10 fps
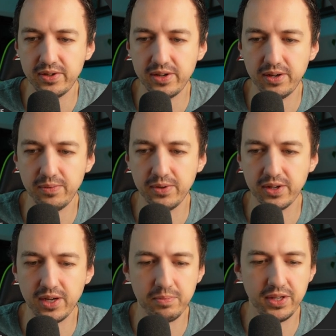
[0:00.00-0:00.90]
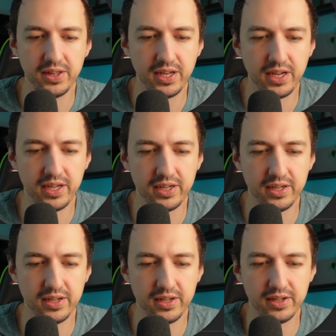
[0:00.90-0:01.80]
All right, we'll copy
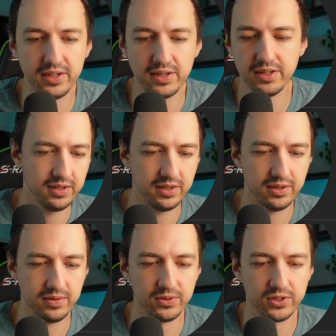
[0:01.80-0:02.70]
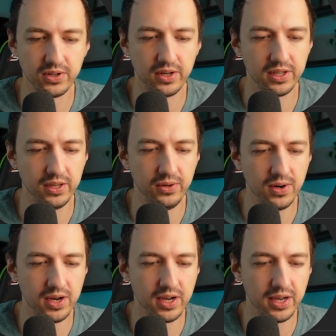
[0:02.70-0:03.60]
that. We'll just call it U
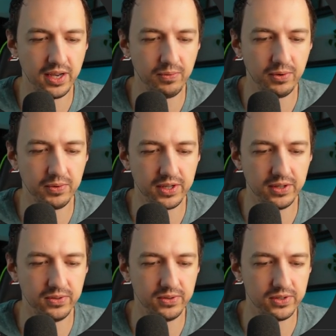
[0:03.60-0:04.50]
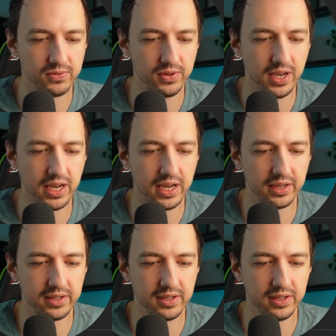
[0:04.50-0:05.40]
I. We want to use
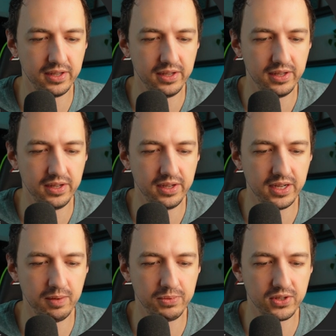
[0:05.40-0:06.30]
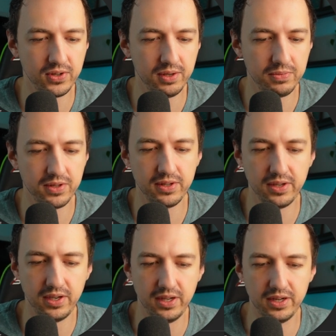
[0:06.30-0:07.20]
React, TypeScript,
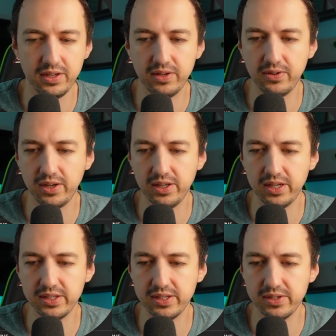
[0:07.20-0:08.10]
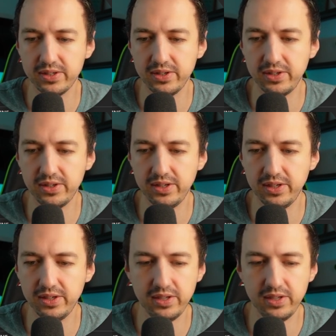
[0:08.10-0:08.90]
and okay, that's installed.